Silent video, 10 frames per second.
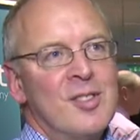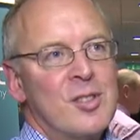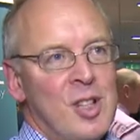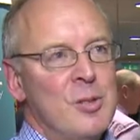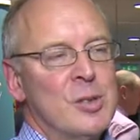
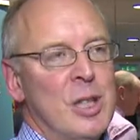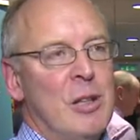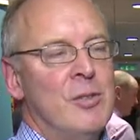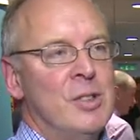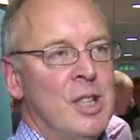
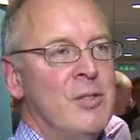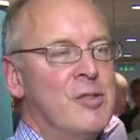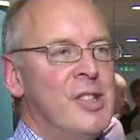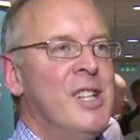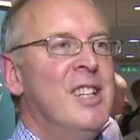timescale for
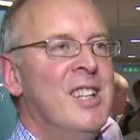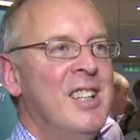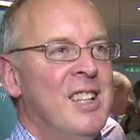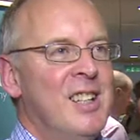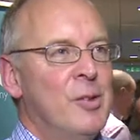delivery,
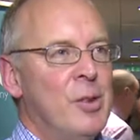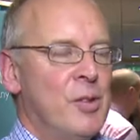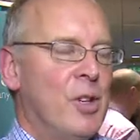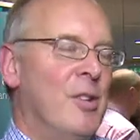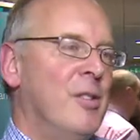
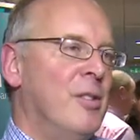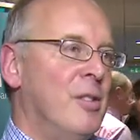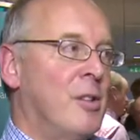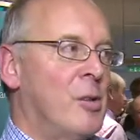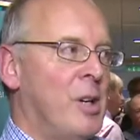we've got
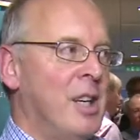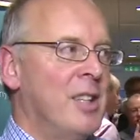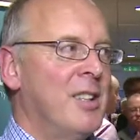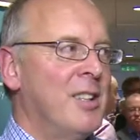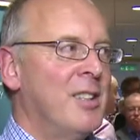
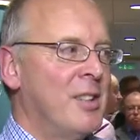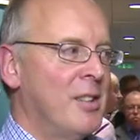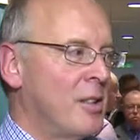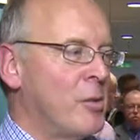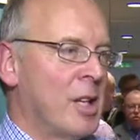
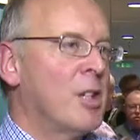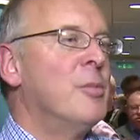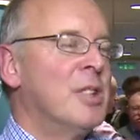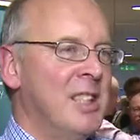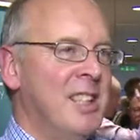quite
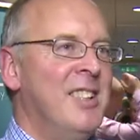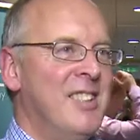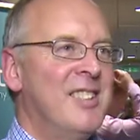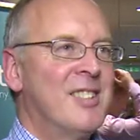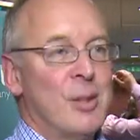commonly
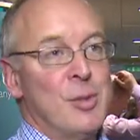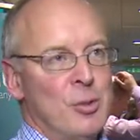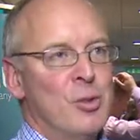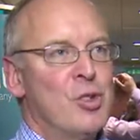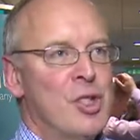
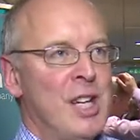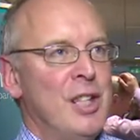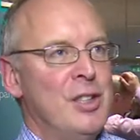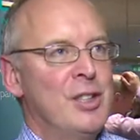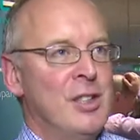something will
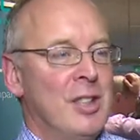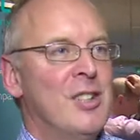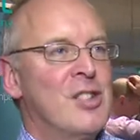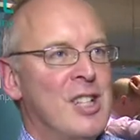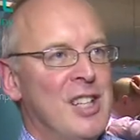change in the
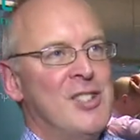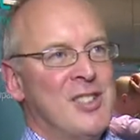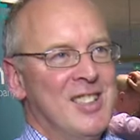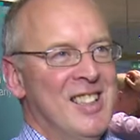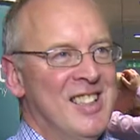
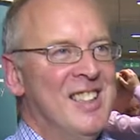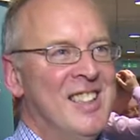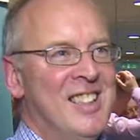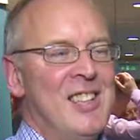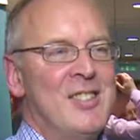legislation
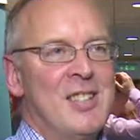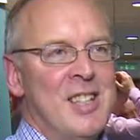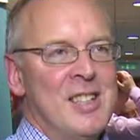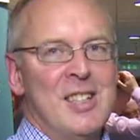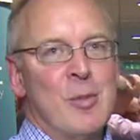as you're
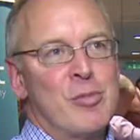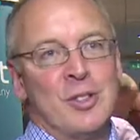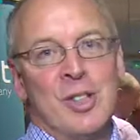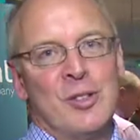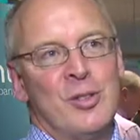taking that
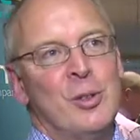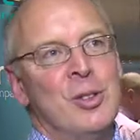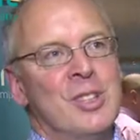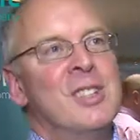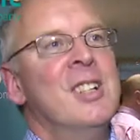project
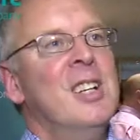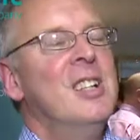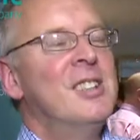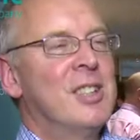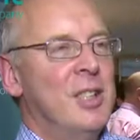forward.
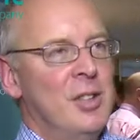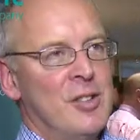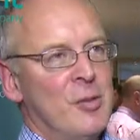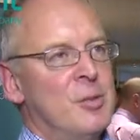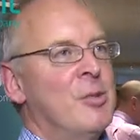Yeah. So
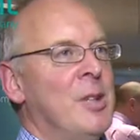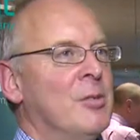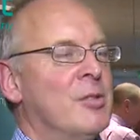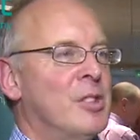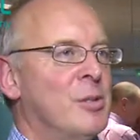you've got to be
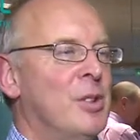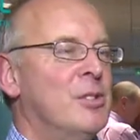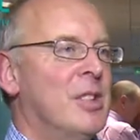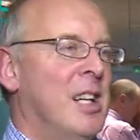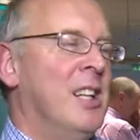able to
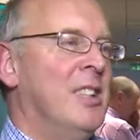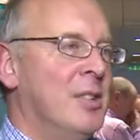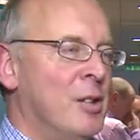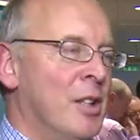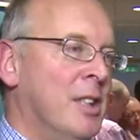respond to that
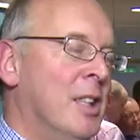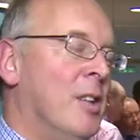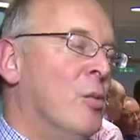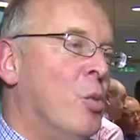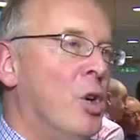
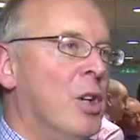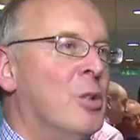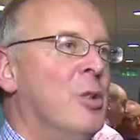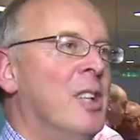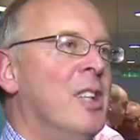and
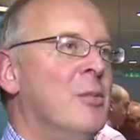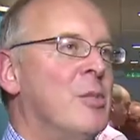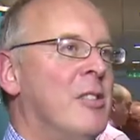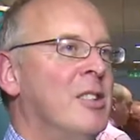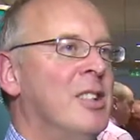work with it in
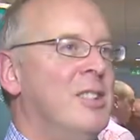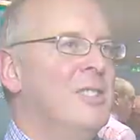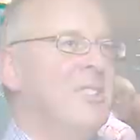parallel.